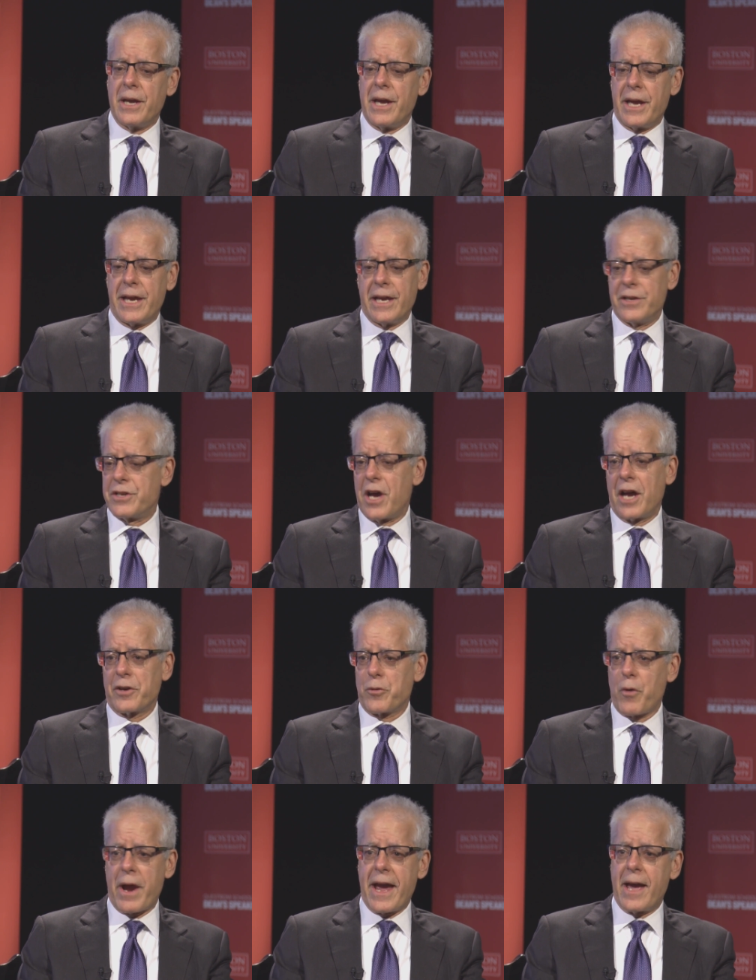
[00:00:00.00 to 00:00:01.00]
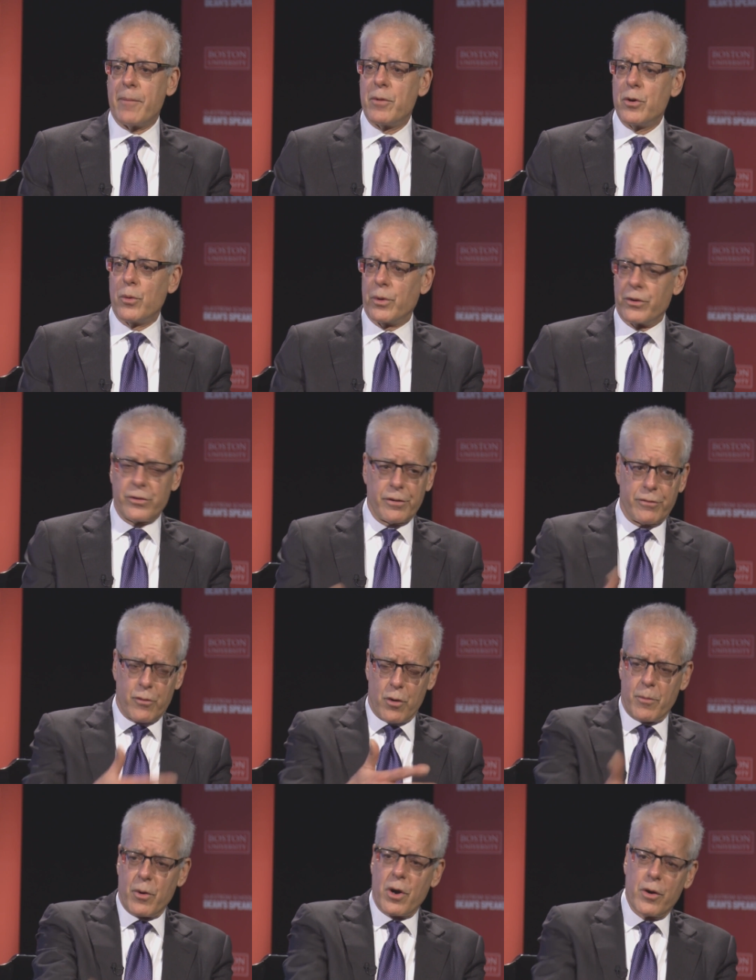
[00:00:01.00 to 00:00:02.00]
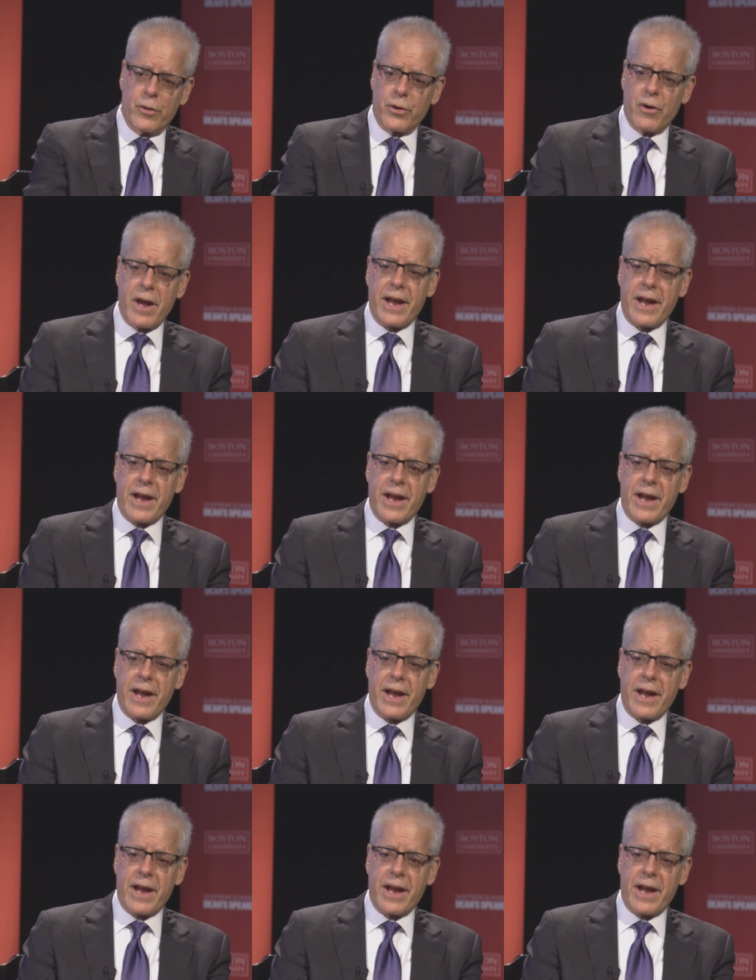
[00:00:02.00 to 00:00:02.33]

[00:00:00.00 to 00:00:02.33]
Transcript: he and Don Graham, who was the former owner,